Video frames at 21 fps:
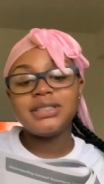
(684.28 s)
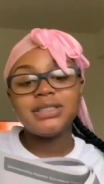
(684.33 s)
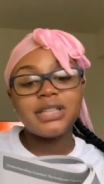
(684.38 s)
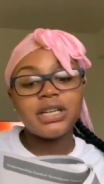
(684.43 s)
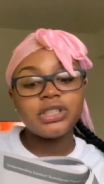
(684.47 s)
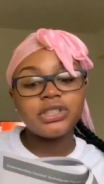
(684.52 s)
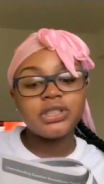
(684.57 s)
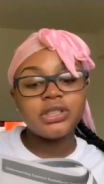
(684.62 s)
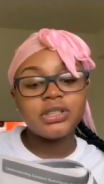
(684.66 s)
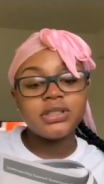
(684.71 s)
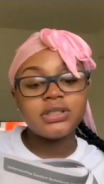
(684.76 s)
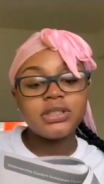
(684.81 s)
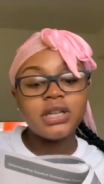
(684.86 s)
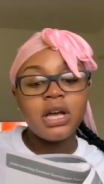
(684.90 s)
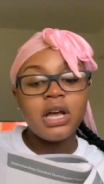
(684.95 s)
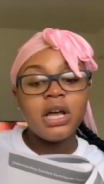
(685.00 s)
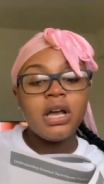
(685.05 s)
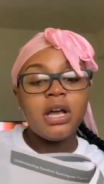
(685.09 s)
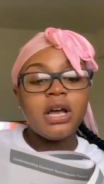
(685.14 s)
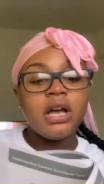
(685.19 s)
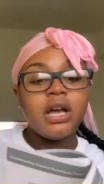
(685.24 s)
C-sections.
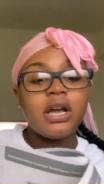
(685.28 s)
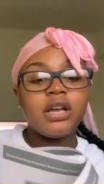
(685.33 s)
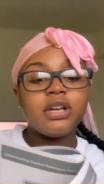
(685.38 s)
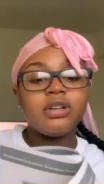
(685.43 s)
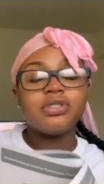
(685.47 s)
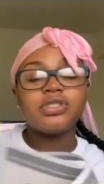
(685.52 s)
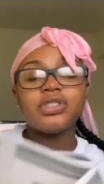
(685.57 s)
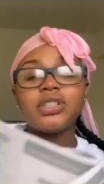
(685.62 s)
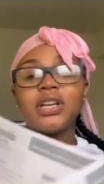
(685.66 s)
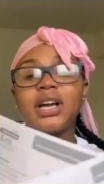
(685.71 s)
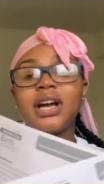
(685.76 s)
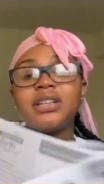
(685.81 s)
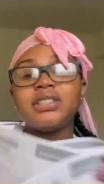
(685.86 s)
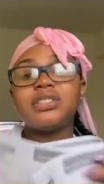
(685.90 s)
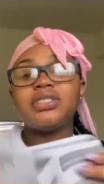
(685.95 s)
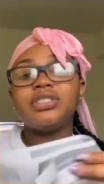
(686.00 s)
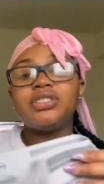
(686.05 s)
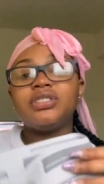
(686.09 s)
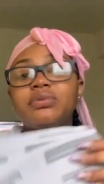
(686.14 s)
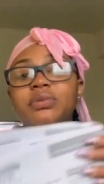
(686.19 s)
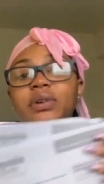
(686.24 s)
It usually has
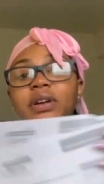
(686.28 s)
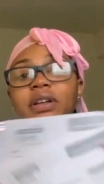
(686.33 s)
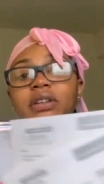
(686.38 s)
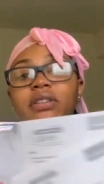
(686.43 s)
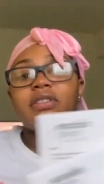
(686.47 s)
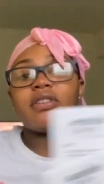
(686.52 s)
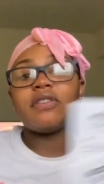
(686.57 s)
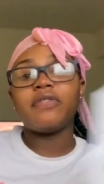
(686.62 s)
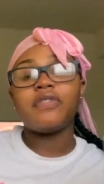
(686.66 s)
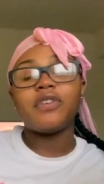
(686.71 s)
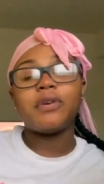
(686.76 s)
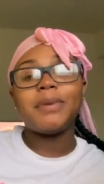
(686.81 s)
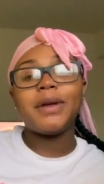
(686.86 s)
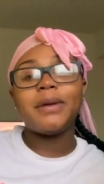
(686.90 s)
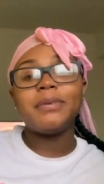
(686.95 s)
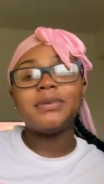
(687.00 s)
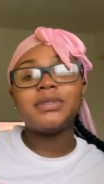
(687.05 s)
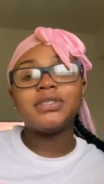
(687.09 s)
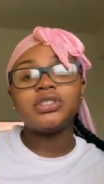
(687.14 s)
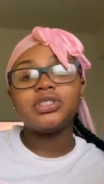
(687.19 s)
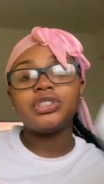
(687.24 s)
to do with if your
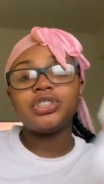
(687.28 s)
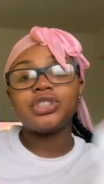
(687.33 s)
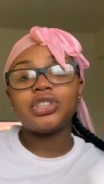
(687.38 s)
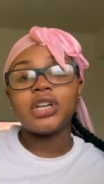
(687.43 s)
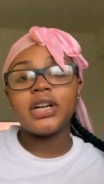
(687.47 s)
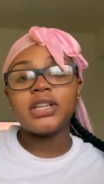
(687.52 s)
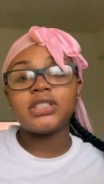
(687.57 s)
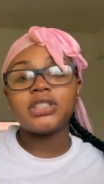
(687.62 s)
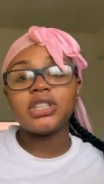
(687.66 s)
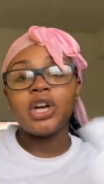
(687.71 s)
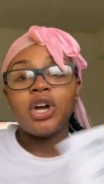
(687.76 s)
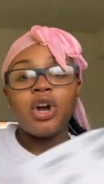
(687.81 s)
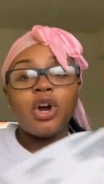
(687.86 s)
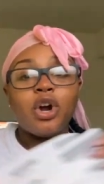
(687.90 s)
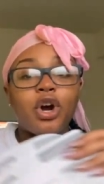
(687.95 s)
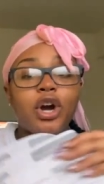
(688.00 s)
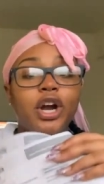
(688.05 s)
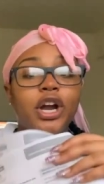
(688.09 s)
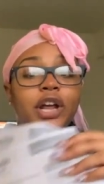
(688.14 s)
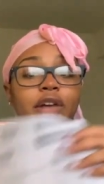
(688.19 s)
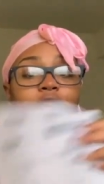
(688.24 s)
baby's in distress,
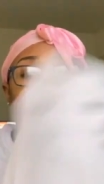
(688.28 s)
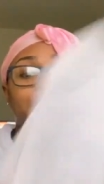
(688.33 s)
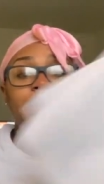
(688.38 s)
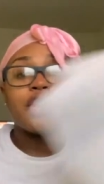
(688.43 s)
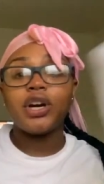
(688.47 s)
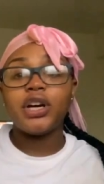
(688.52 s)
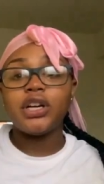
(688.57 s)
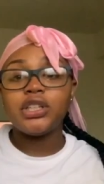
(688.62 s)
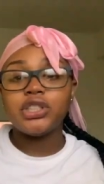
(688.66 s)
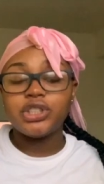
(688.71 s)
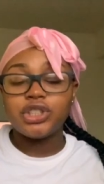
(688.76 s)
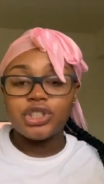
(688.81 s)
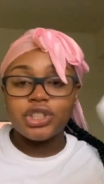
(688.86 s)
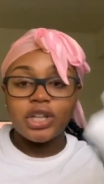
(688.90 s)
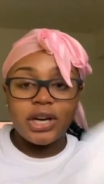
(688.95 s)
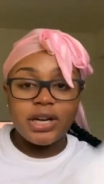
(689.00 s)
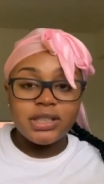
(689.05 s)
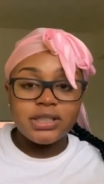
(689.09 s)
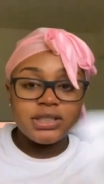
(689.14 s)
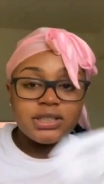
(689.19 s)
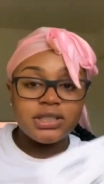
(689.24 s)
or if you're in
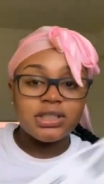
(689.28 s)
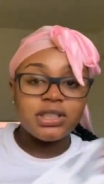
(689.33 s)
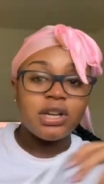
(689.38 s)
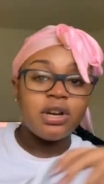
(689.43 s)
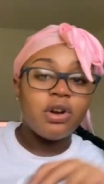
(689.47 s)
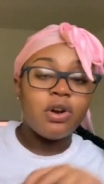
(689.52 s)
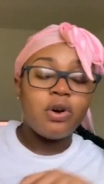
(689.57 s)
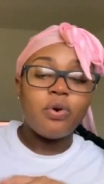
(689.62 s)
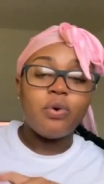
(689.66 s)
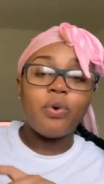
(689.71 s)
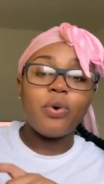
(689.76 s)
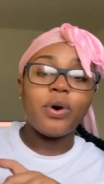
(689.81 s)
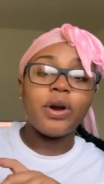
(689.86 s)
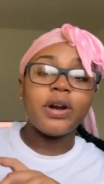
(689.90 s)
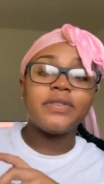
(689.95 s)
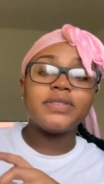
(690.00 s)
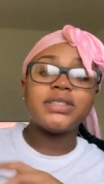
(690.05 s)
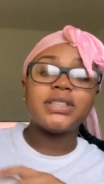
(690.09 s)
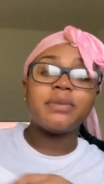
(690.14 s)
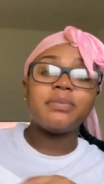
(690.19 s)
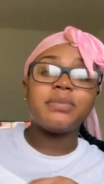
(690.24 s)
distress, or
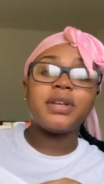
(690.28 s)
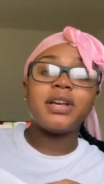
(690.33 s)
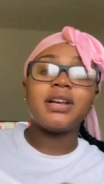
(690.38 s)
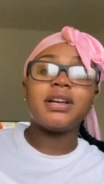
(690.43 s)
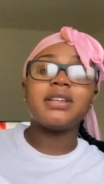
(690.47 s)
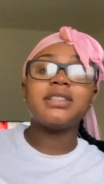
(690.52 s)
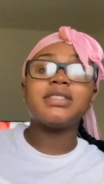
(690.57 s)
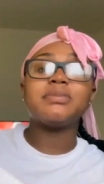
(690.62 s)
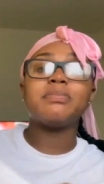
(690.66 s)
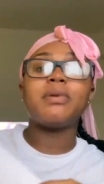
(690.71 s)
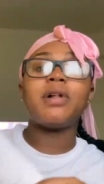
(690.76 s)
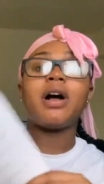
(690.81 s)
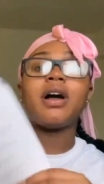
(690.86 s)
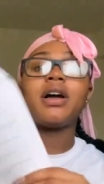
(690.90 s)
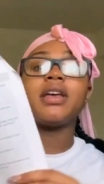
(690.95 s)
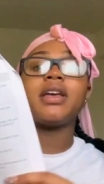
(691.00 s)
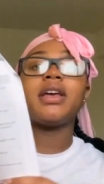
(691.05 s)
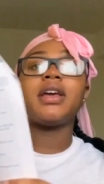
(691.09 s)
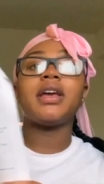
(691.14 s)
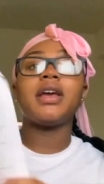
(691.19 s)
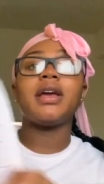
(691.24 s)
if something is
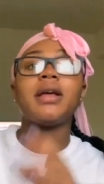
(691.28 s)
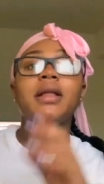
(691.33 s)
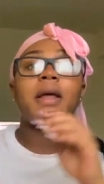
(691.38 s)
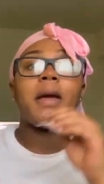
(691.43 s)
blocking,